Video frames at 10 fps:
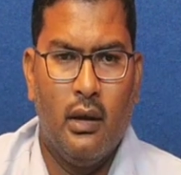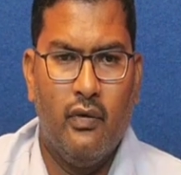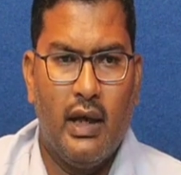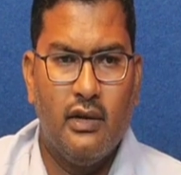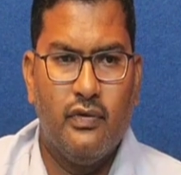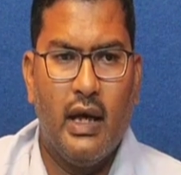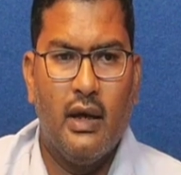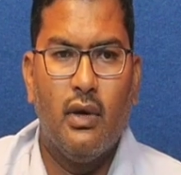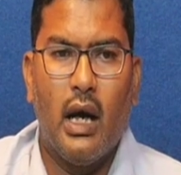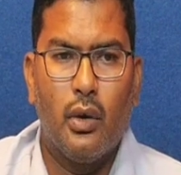Whereas we
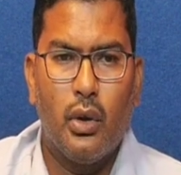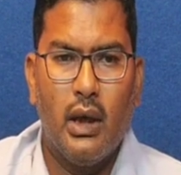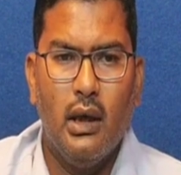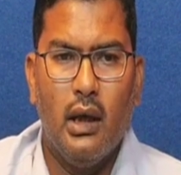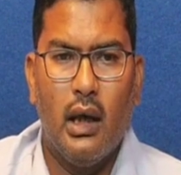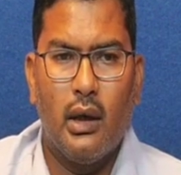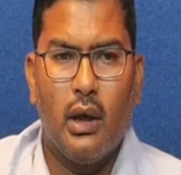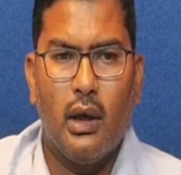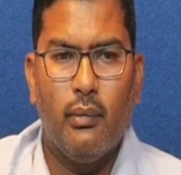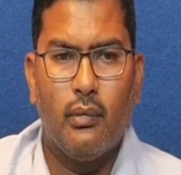have
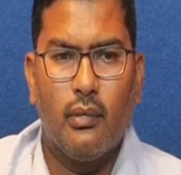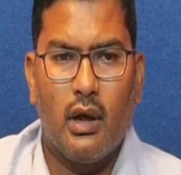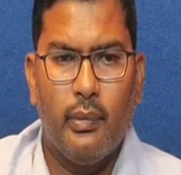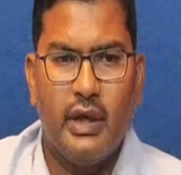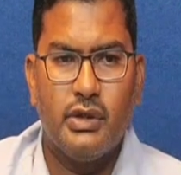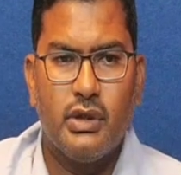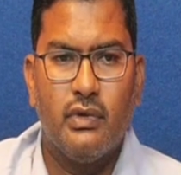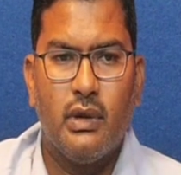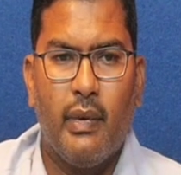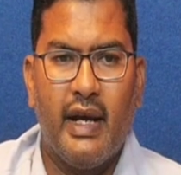Aurora combination
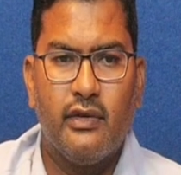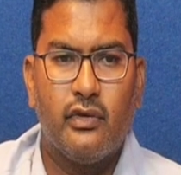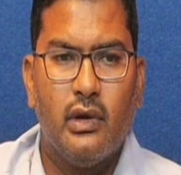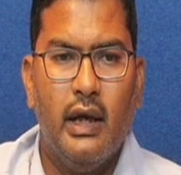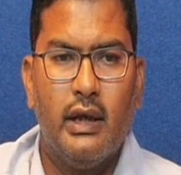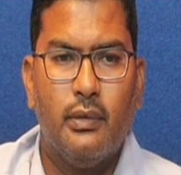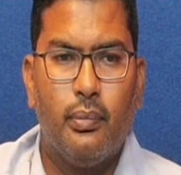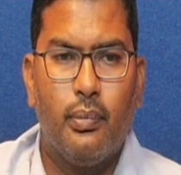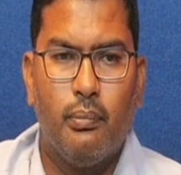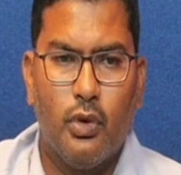with the MySQL and
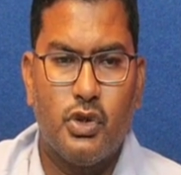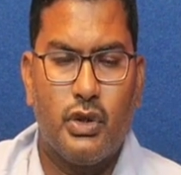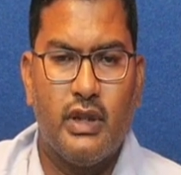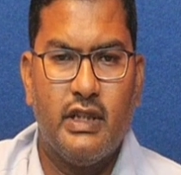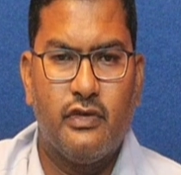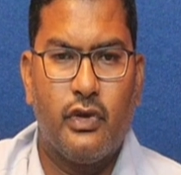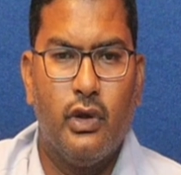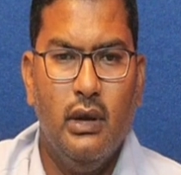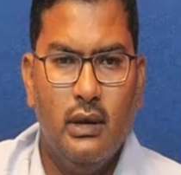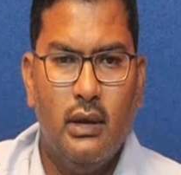
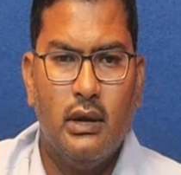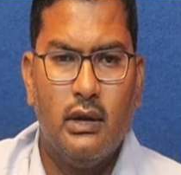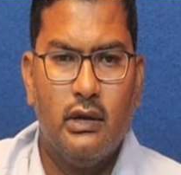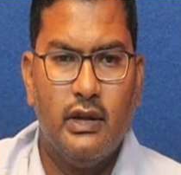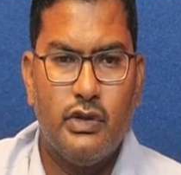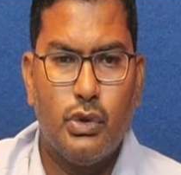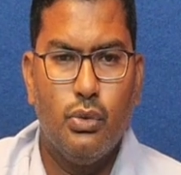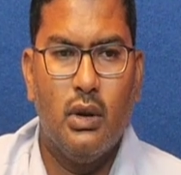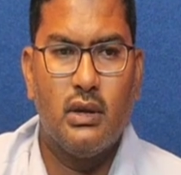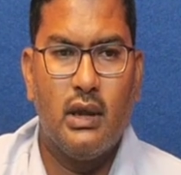PostgreSQL. These
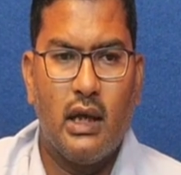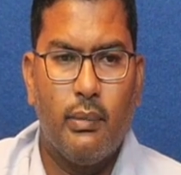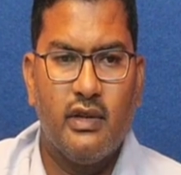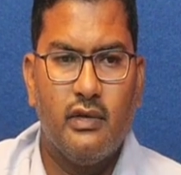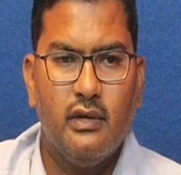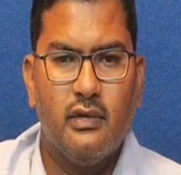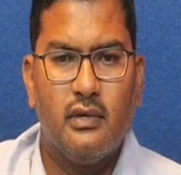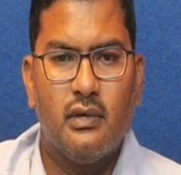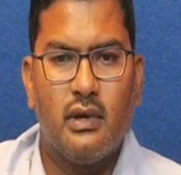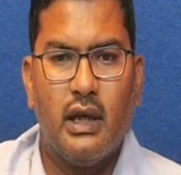two are the databases
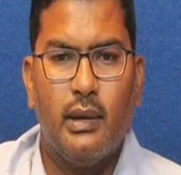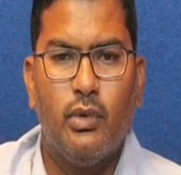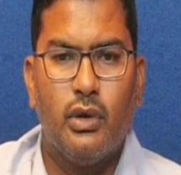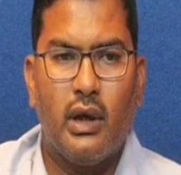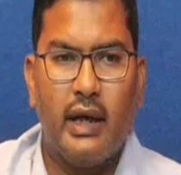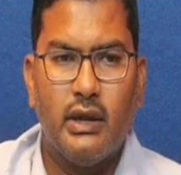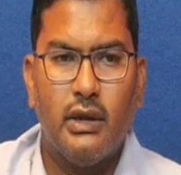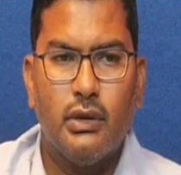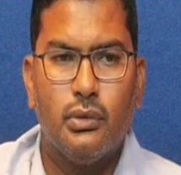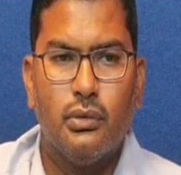can able to
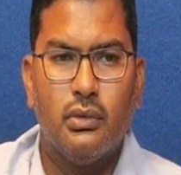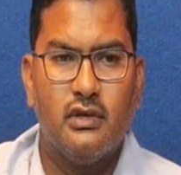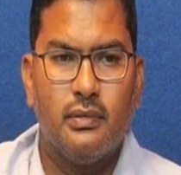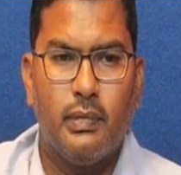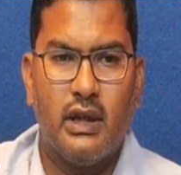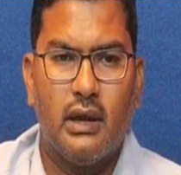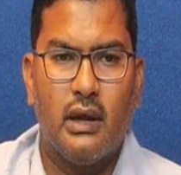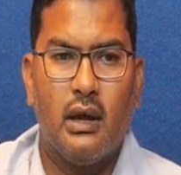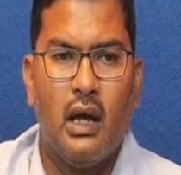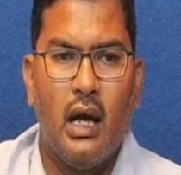connect to this particular
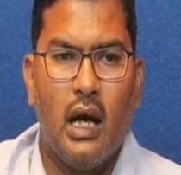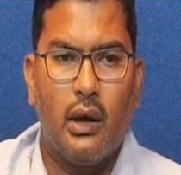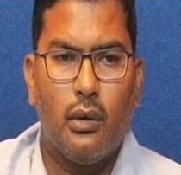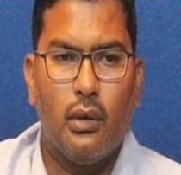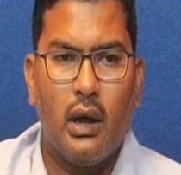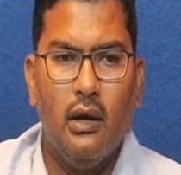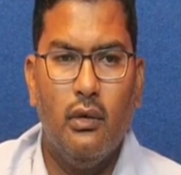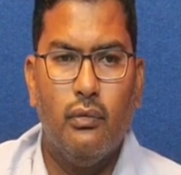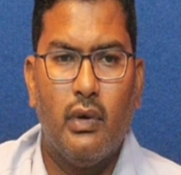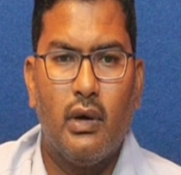Aurora
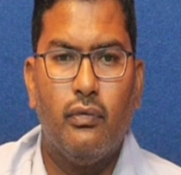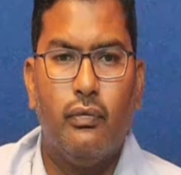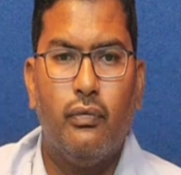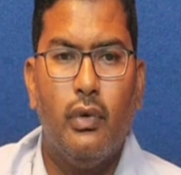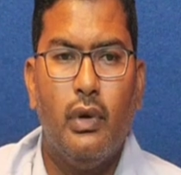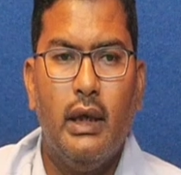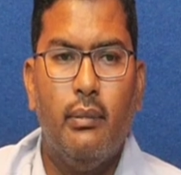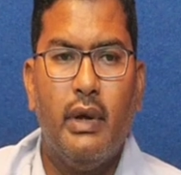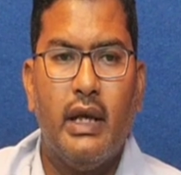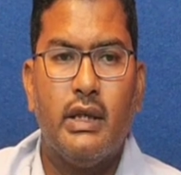for fully
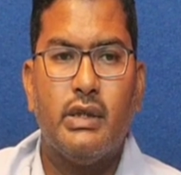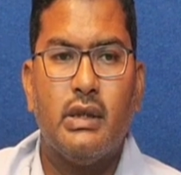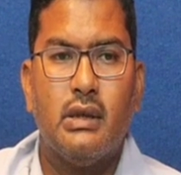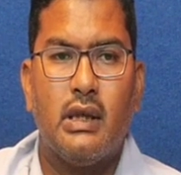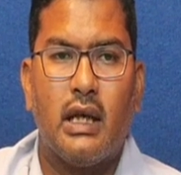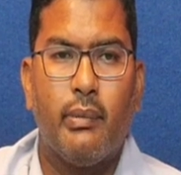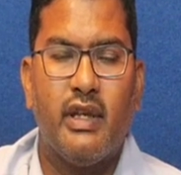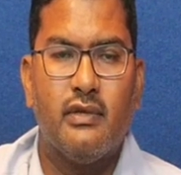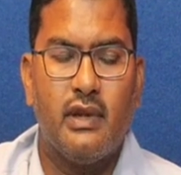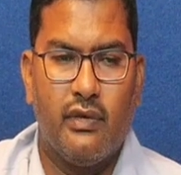managing
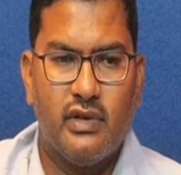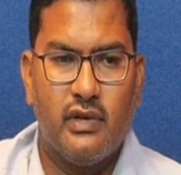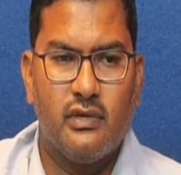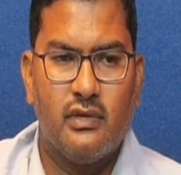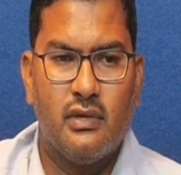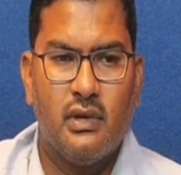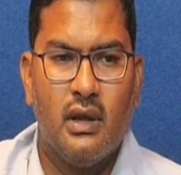database services.